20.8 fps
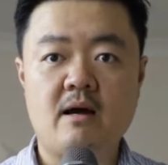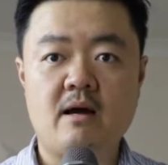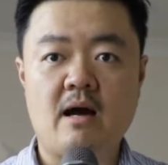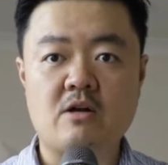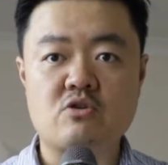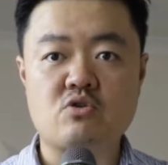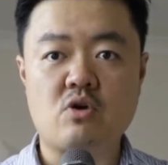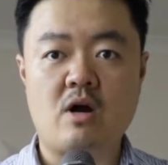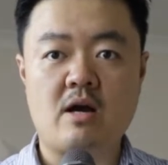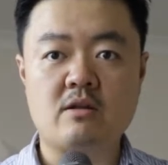
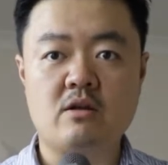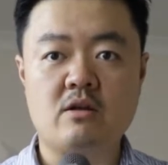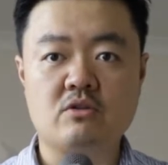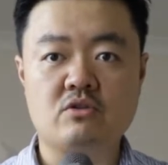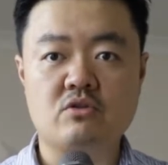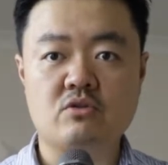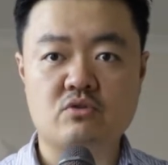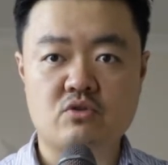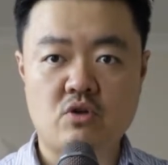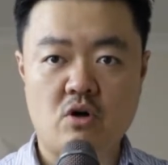I try not
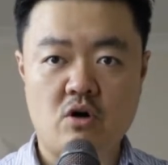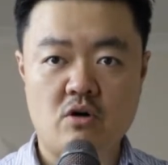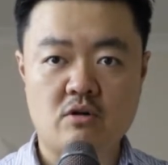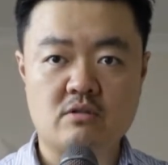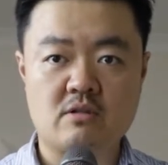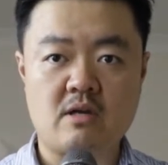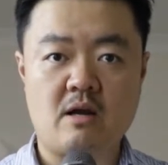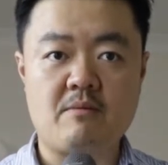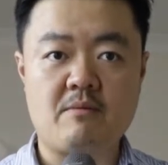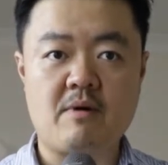to
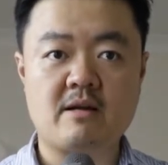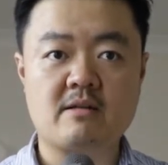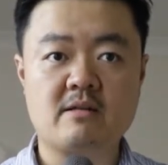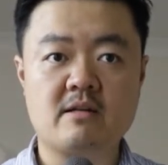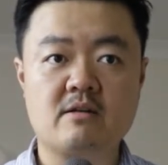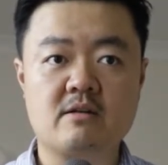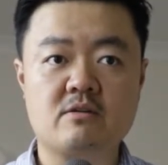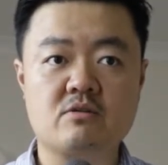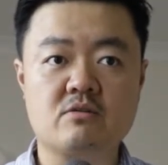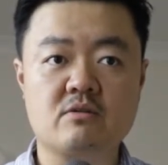talk
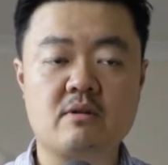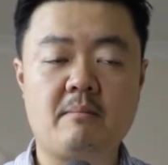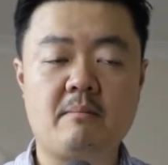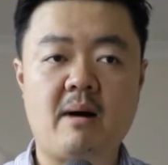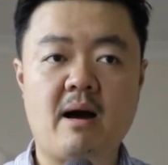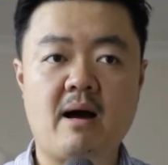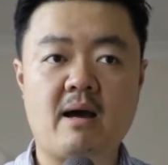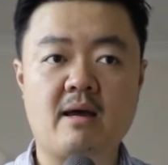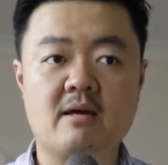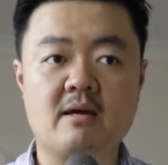directly to the
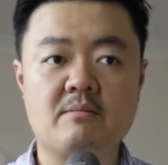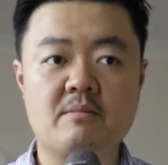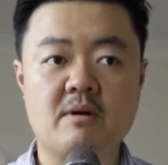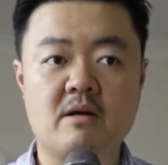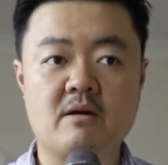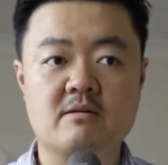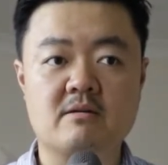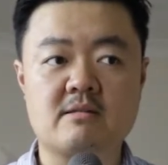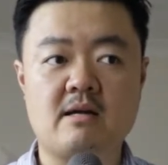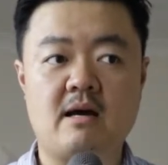mic
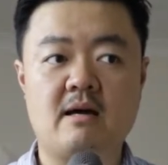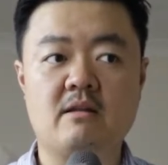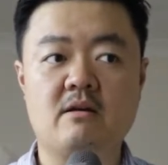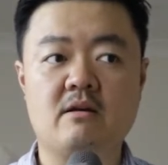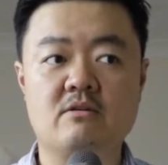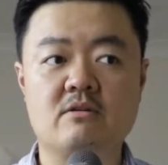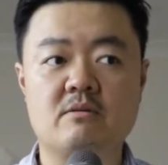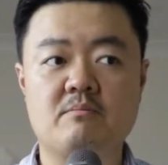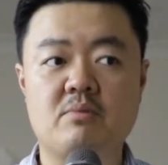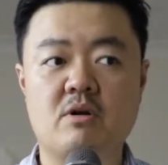because I
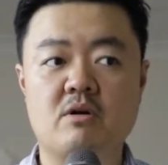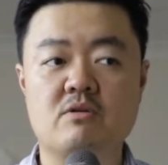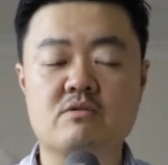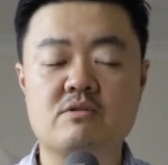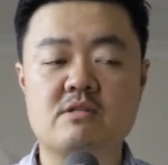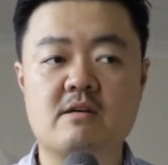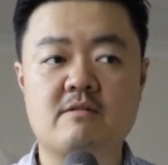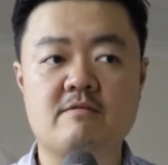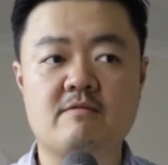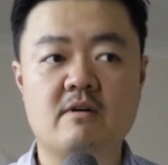know the
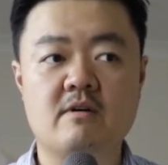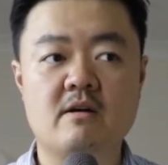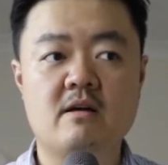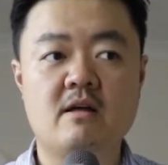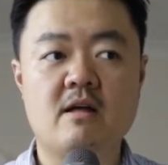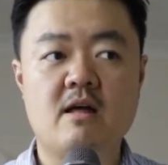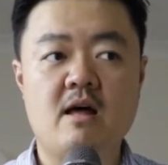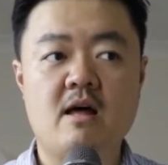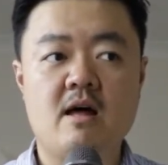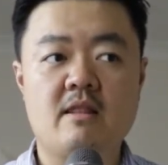plosive,
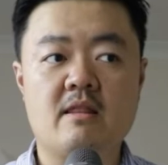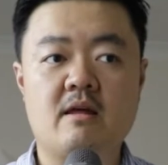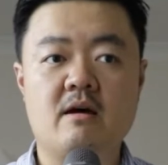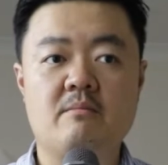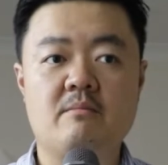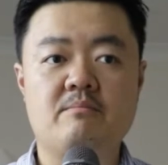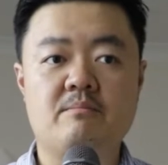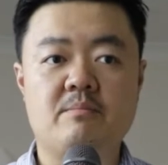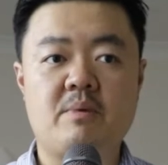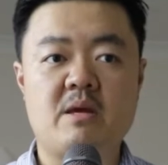
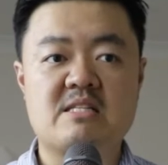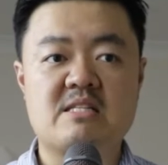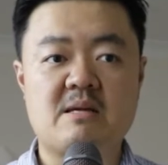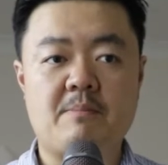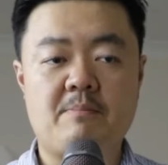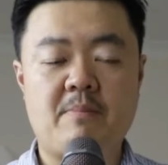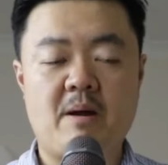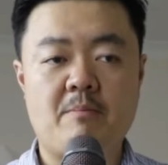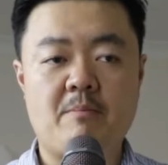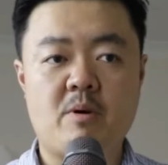the
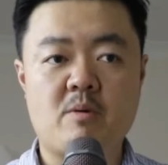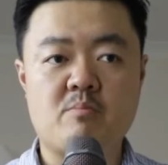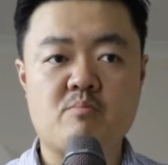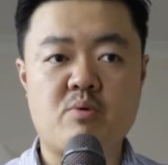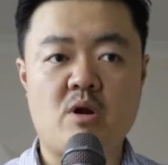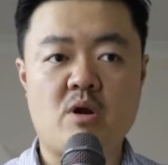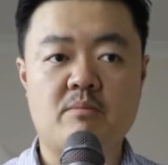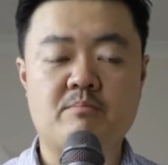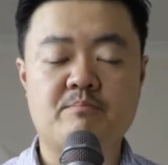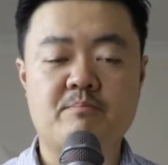of pepper
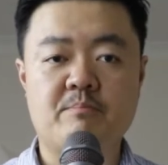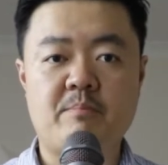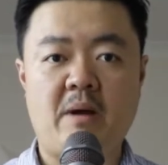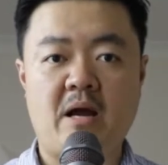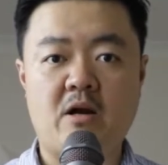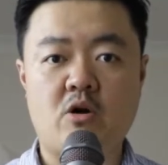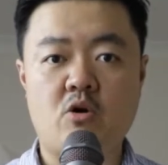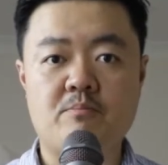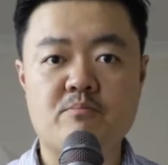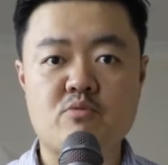
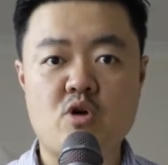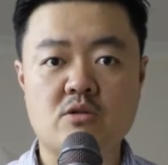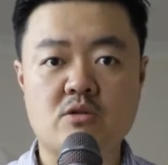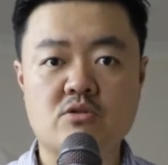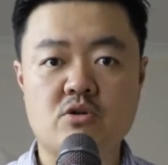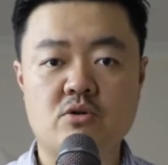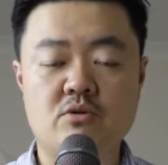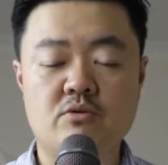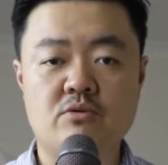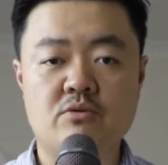pecco
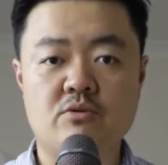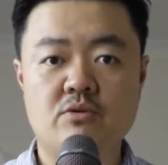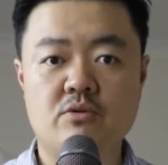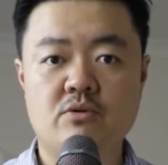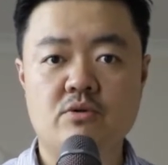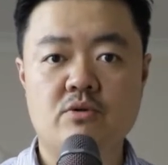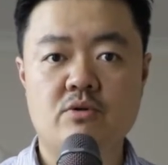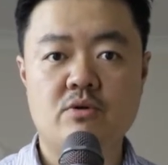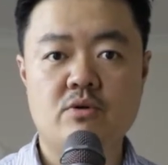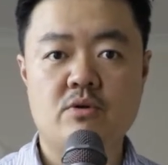pronto,
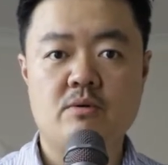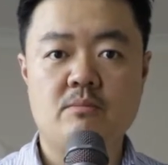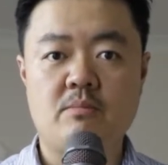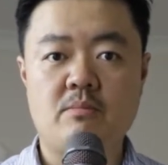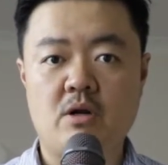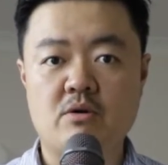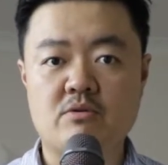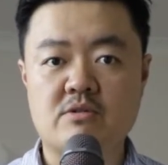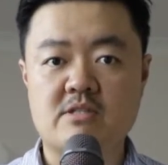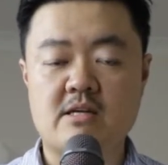
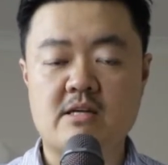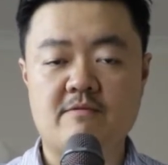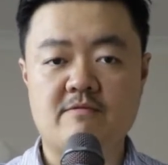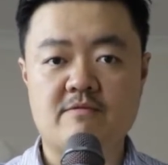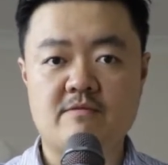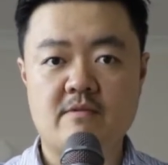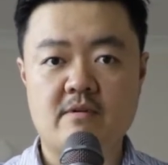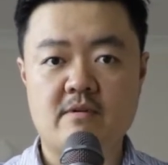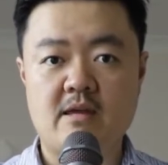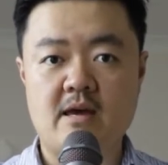plosive,
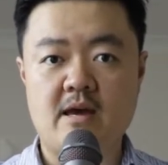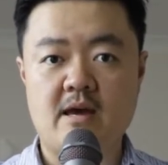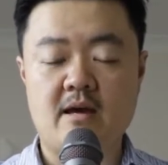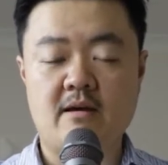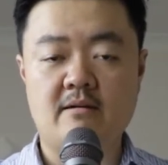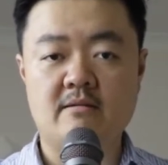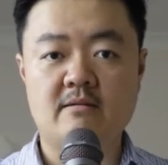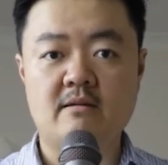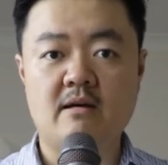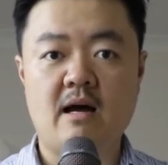yeah,
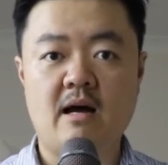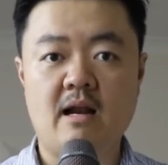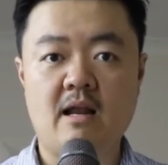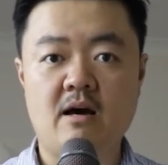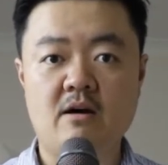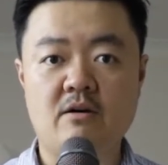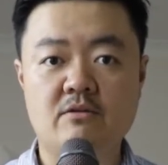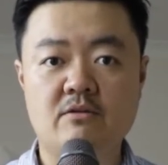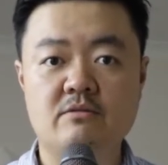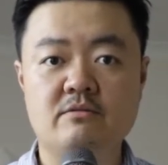
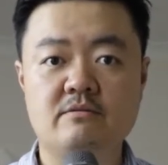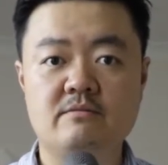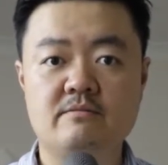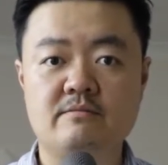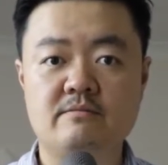hello.